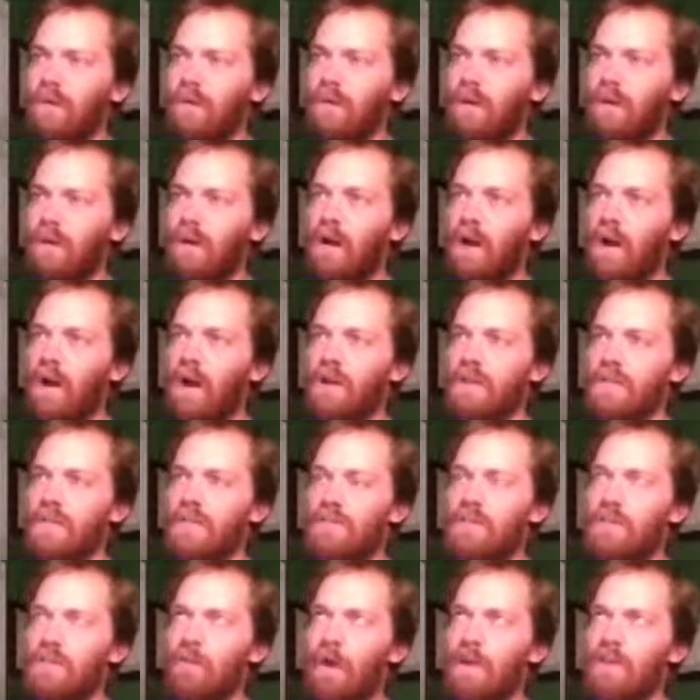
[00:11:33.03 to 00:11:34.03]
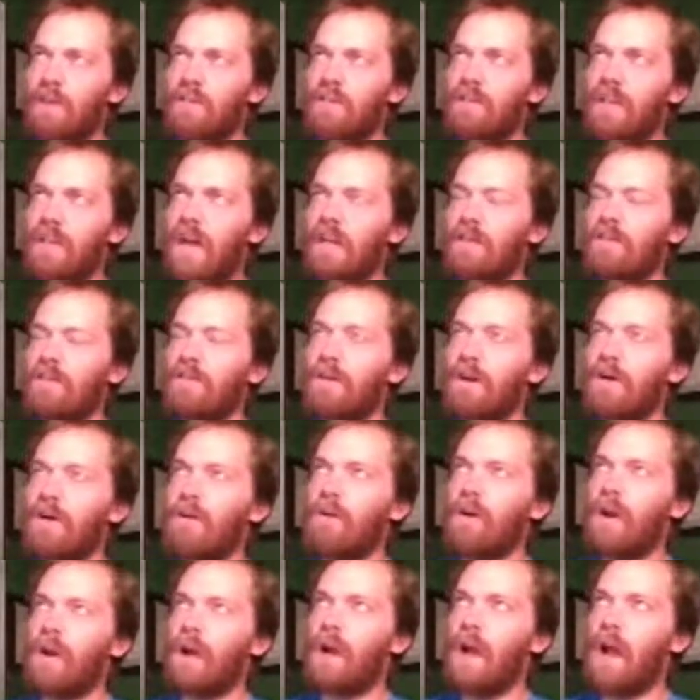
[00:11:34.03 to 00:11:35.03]
a situation that
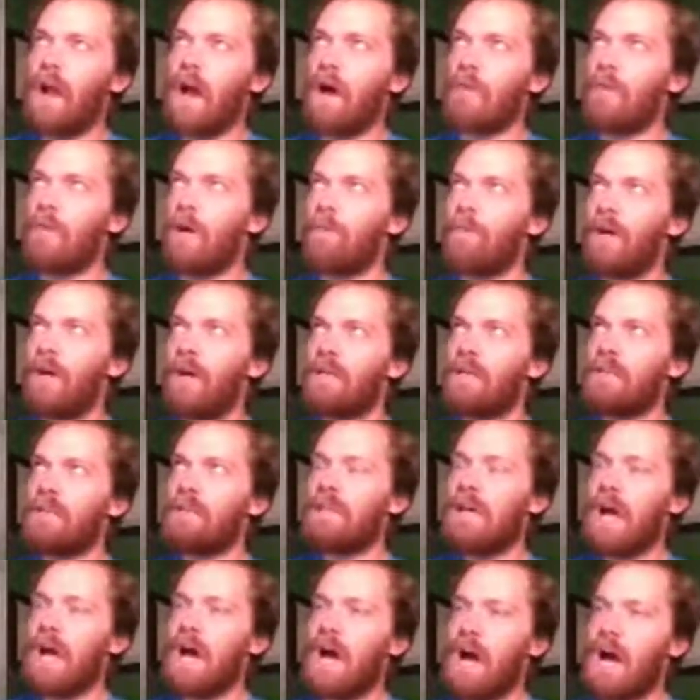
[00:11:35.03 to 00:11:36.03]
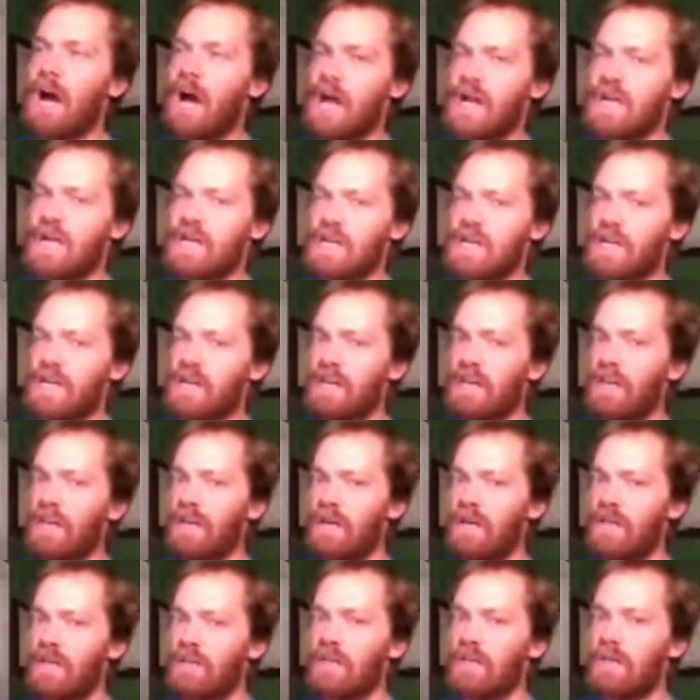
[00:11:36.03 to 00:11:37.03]
don't come up a ton.
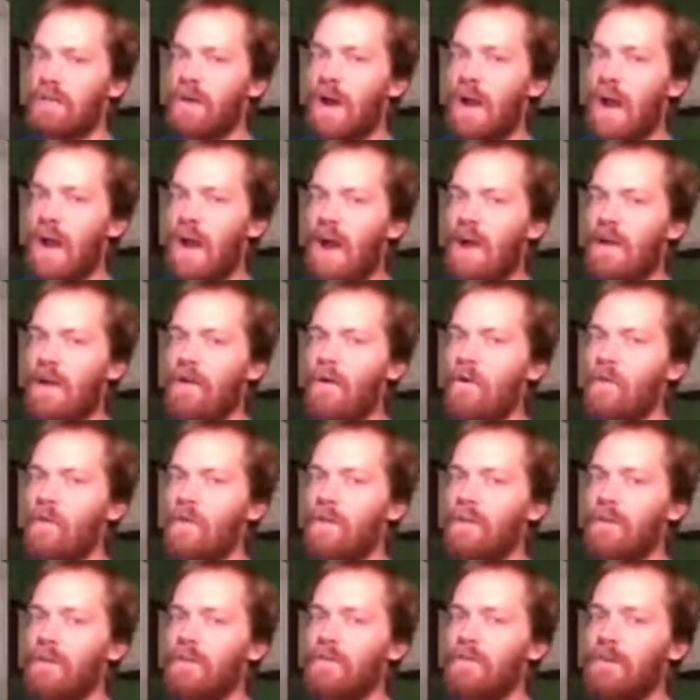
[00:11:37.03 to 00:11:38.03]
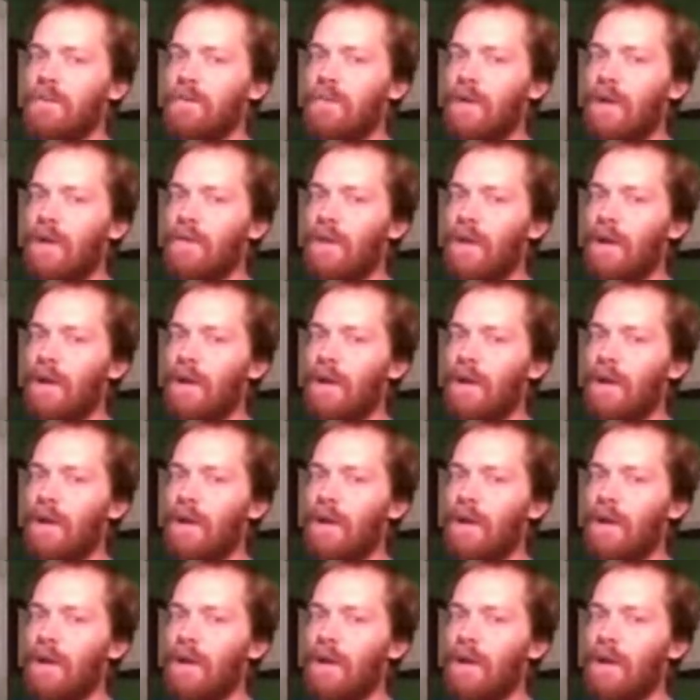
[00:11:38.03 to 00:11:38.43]
So I only use them on